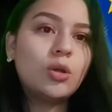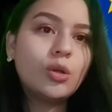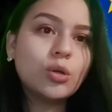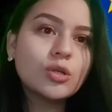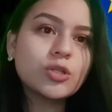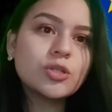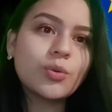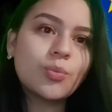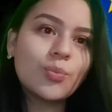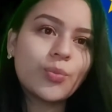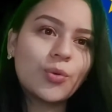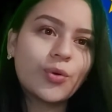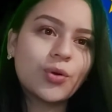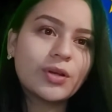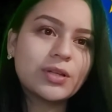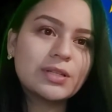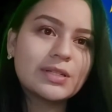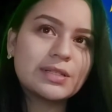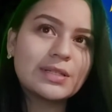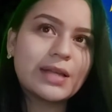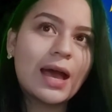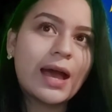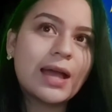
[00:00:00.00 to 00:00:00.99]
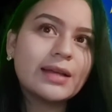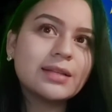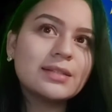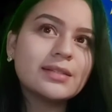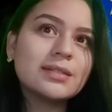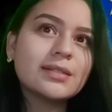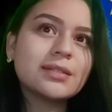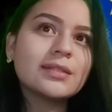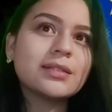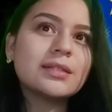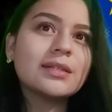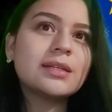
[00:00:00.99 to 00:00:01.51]
Luxembourg
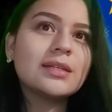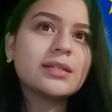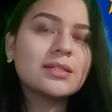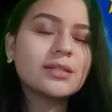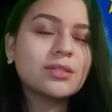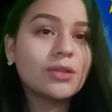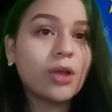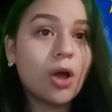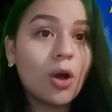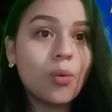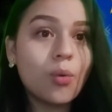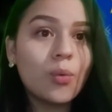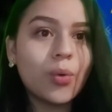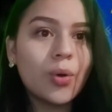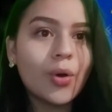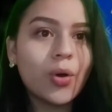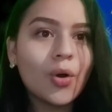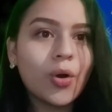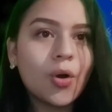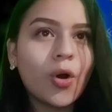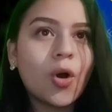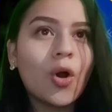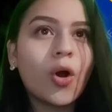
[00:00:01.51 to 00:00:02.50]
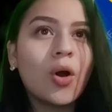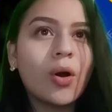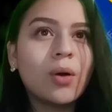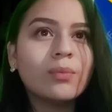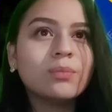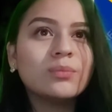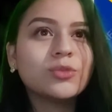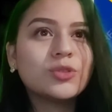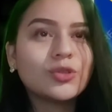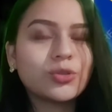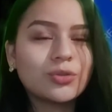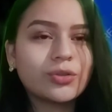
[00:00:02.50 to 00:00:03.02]
site is now
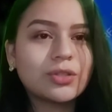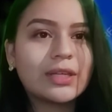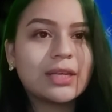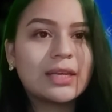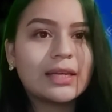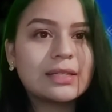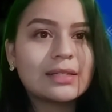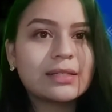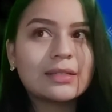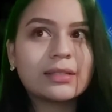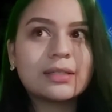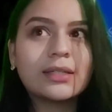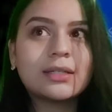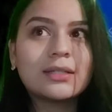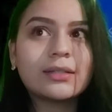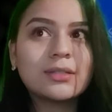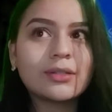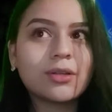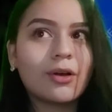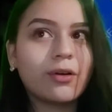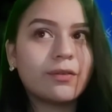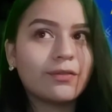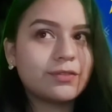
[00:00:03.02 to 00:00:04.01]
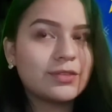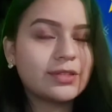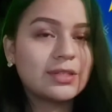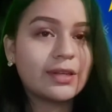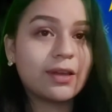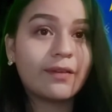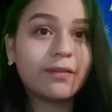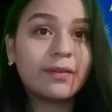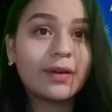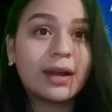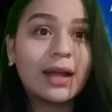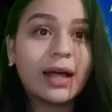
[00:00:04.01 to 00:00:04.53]
home to the seats of
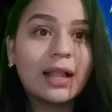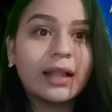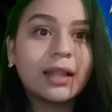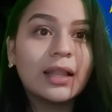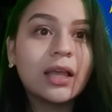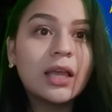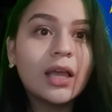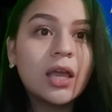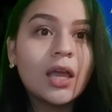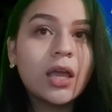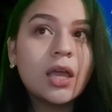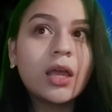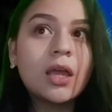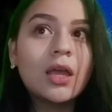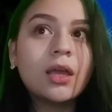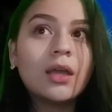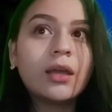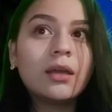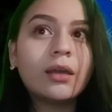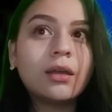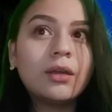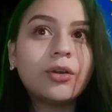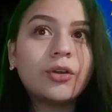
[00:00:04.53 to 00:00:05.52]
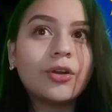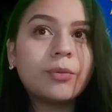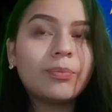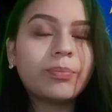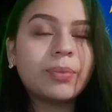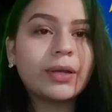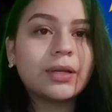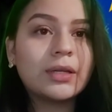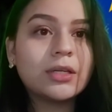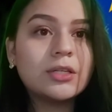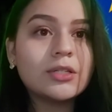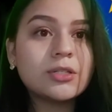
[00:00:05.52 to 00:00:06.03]
several
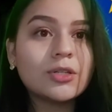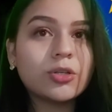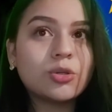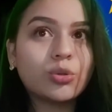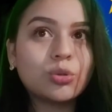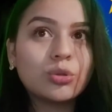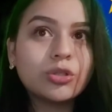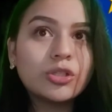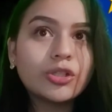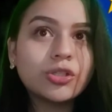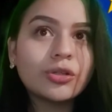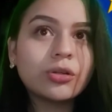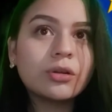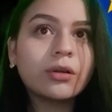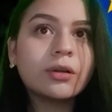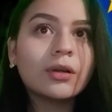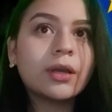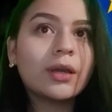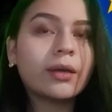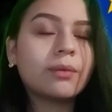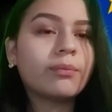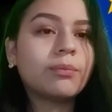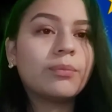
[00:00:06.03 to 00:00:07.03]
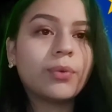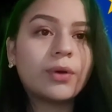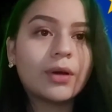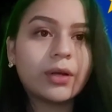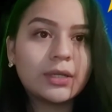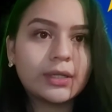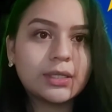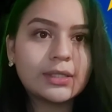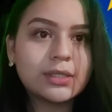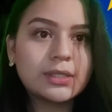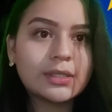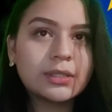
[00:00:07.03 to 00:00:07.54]
European institutions and
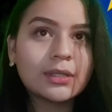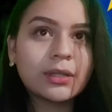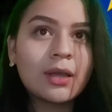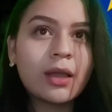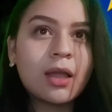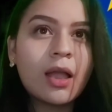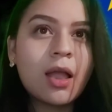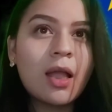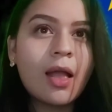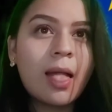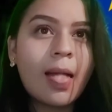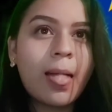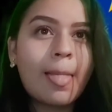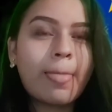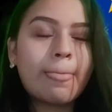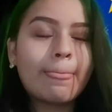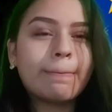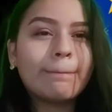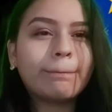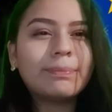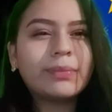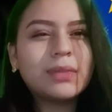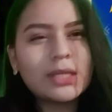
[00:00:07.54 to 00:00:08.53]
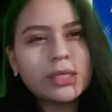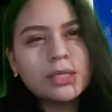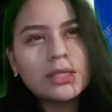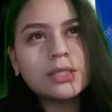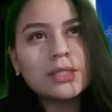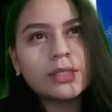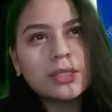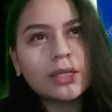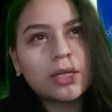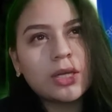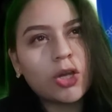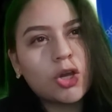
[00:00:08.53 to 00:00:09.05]
bodies.
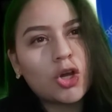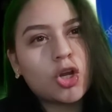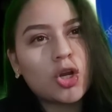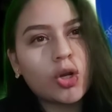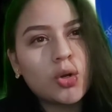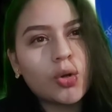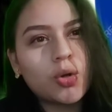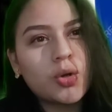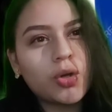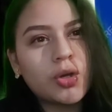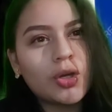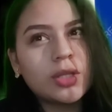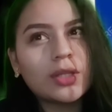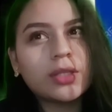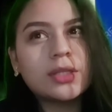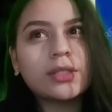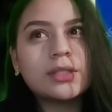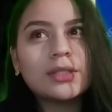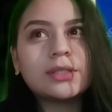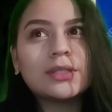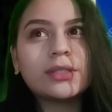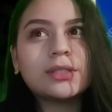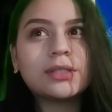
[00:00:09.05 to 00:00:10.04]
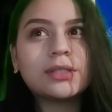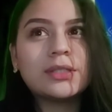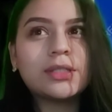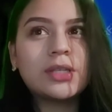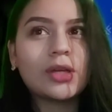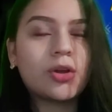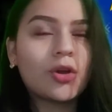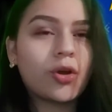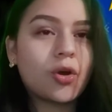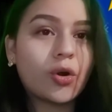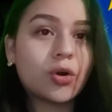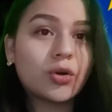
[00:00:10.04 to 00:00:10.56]
These include
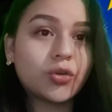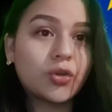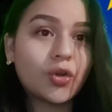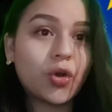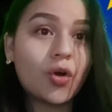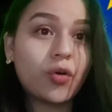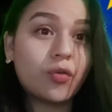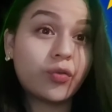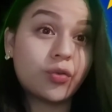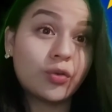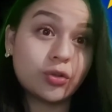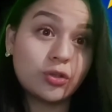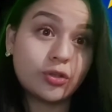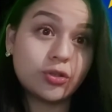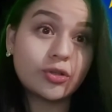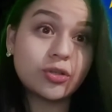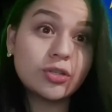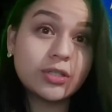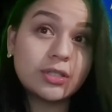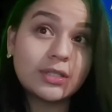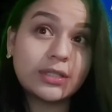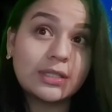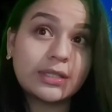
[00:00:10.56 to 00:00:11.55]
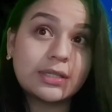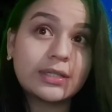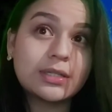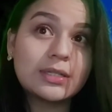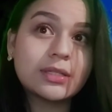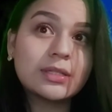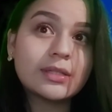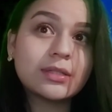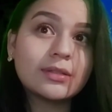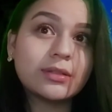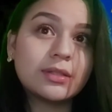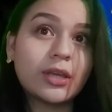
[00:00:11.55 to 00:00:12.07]
the Court of
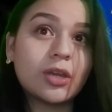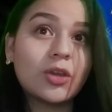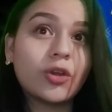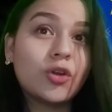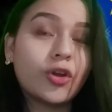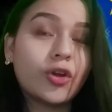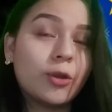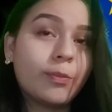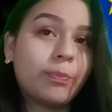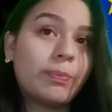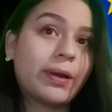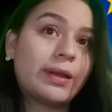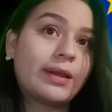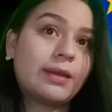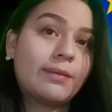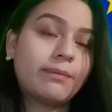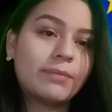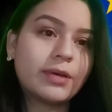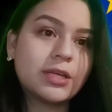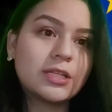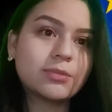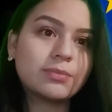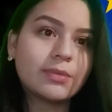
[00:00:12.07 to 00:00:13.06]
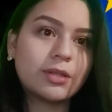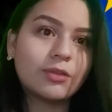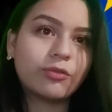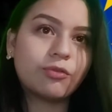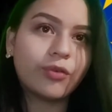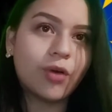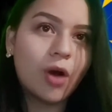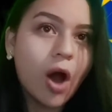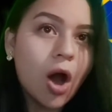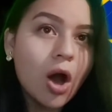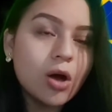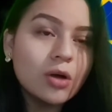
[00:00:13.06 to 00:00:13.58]
Justice, the European Investment
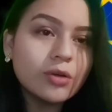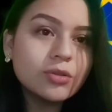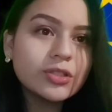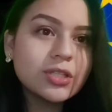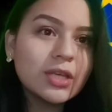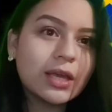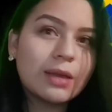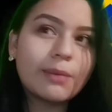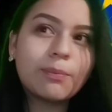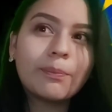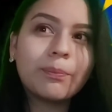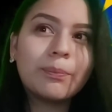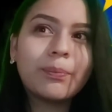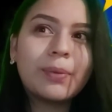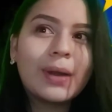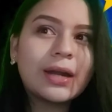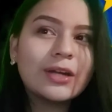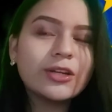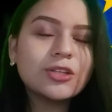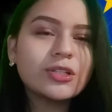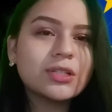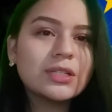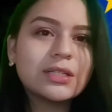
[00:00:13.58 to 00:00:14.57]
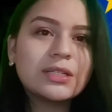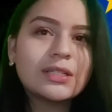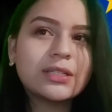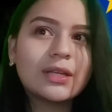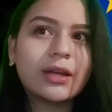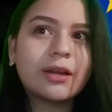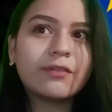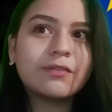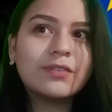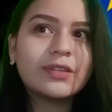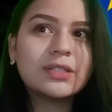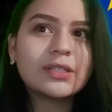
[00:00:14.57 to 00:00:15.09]
Fund, and various
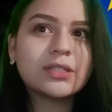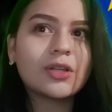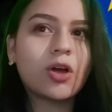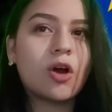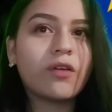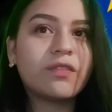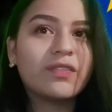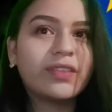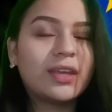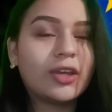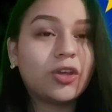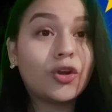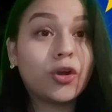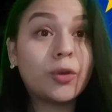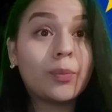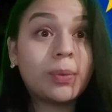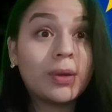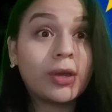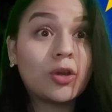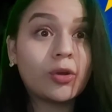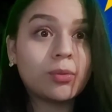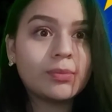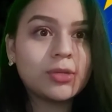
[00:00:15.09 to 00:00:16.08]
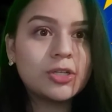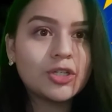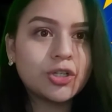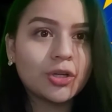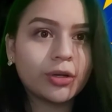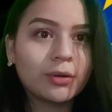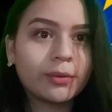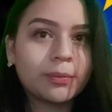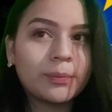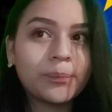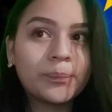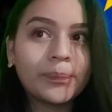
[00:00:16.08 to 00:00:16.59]
services of the European
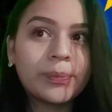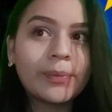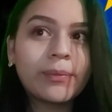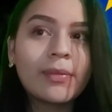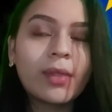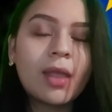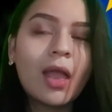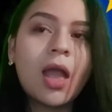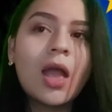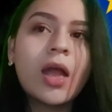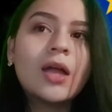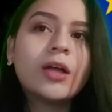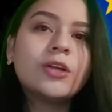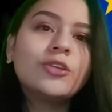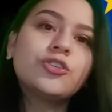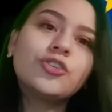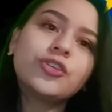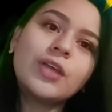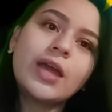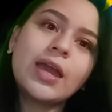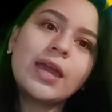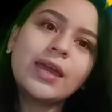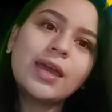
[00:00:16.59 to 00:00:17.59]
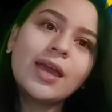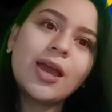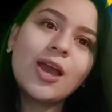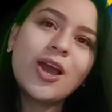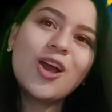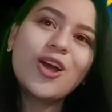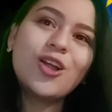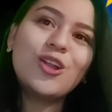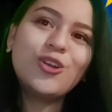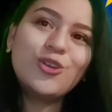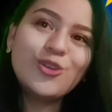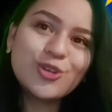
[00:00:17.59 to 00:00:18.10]
Commission. Today,
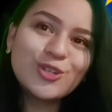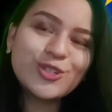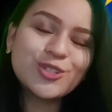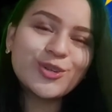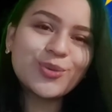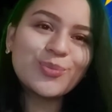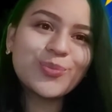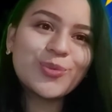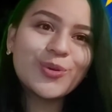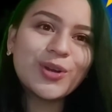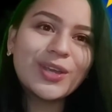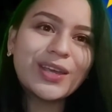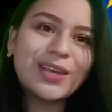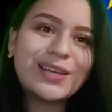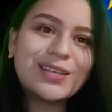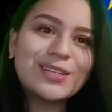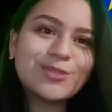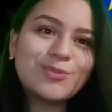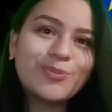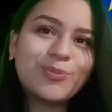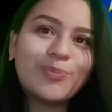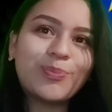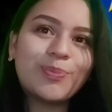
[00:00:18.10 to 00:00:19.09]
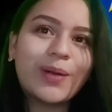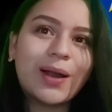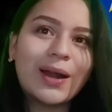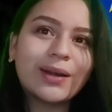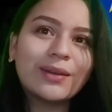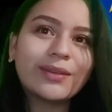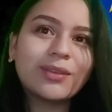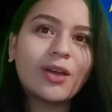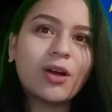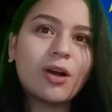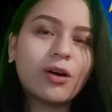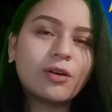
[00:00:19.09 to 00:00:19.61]
Luxembourg is
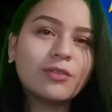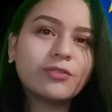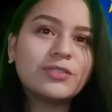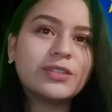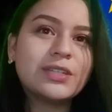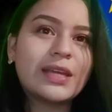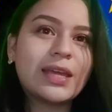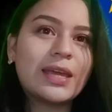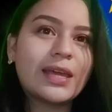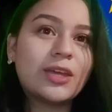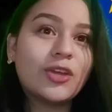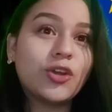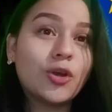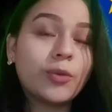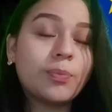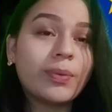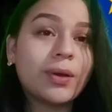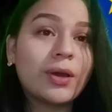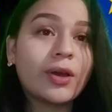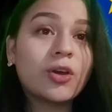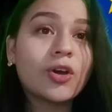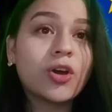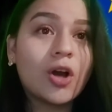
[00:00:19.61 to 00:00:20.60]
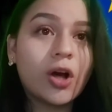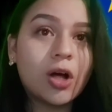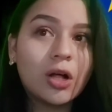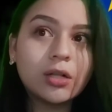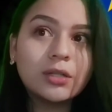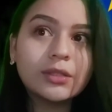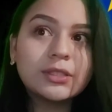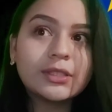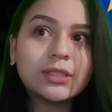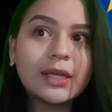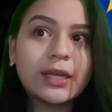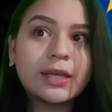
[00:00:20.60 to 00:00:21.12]
part of the European
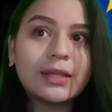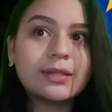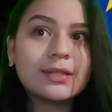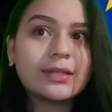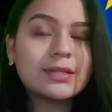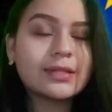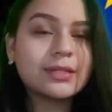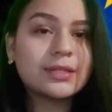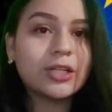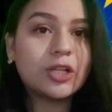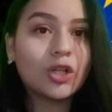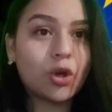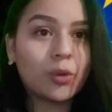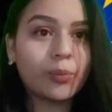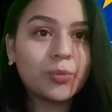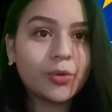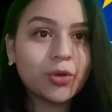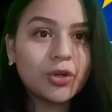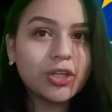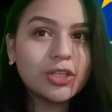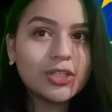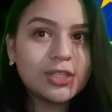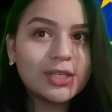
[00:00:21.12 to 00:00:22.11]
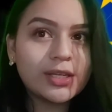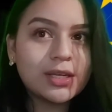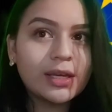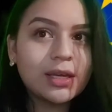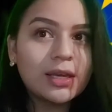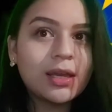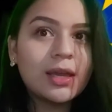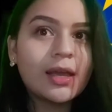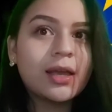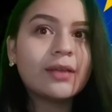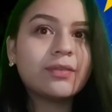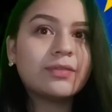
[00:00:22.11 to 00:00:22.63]
Coal and Steel
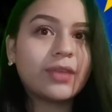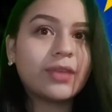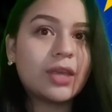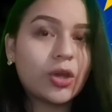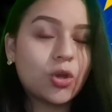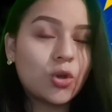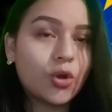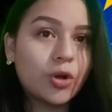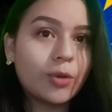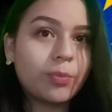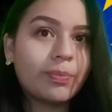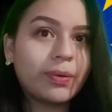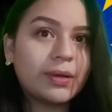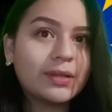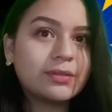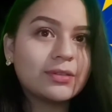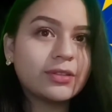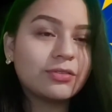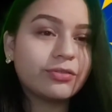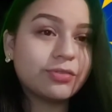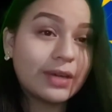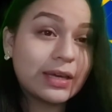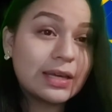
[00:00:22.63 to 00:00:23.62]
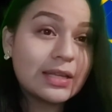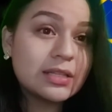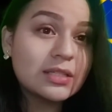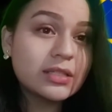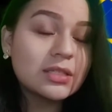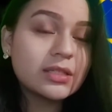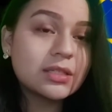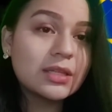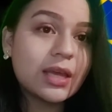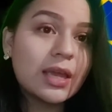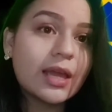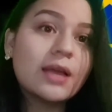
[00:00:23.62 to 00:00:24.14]
Community, the European
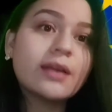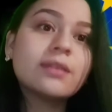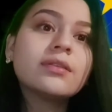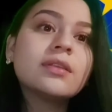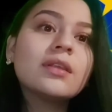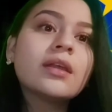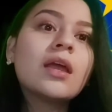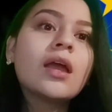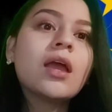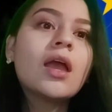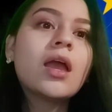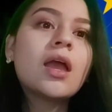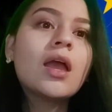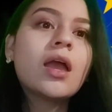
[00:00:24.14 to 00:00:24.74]
Defense and